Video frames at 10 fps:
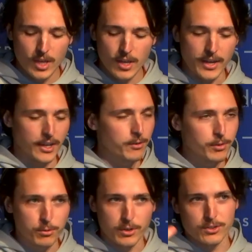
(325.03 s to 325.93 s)
And yeah, if you
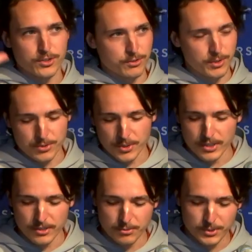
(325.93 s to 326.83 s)
have questions, just raise your hand
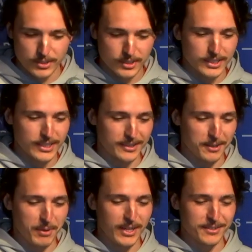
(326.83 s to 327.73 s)
and we'll get them
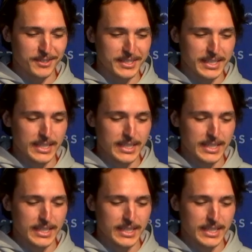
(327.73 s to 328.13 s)
answered.